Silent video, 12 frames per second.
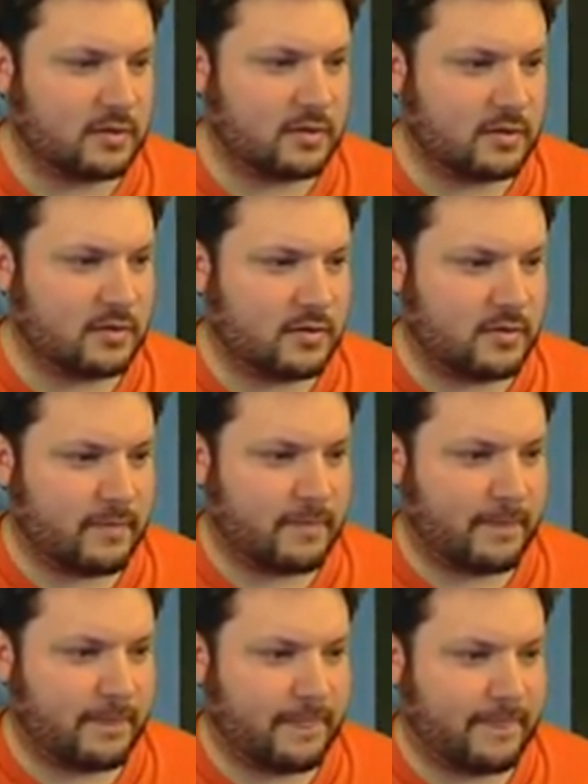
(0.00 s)

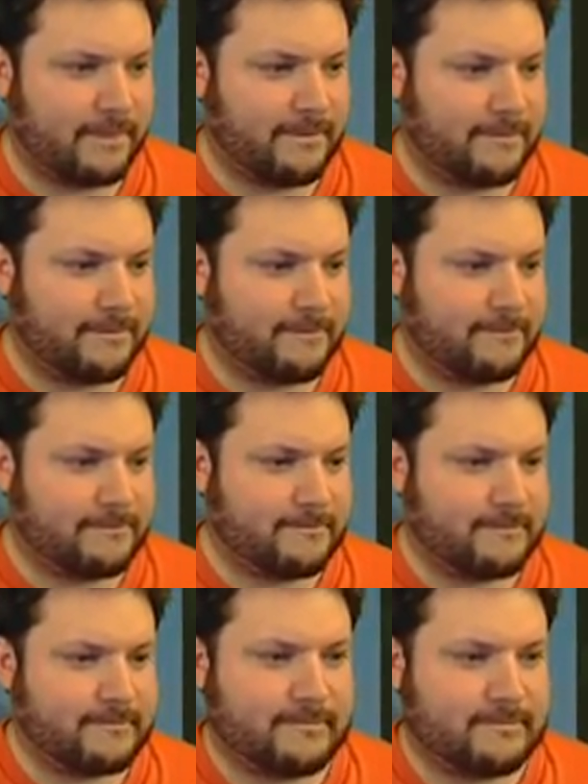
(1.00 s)

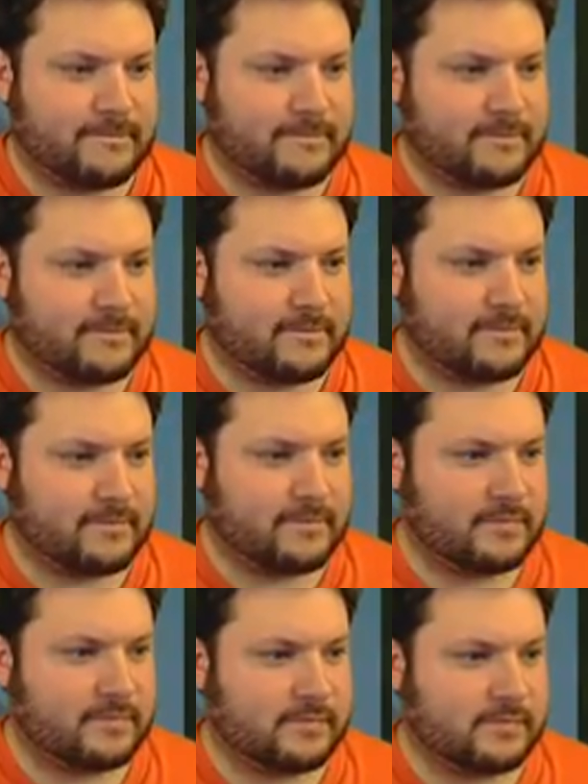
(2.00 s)

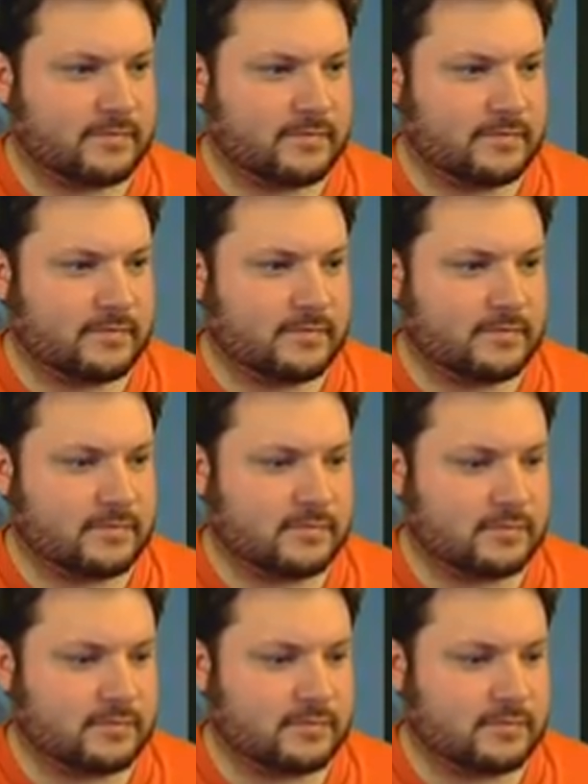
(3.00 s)
No one is speaking in this clip.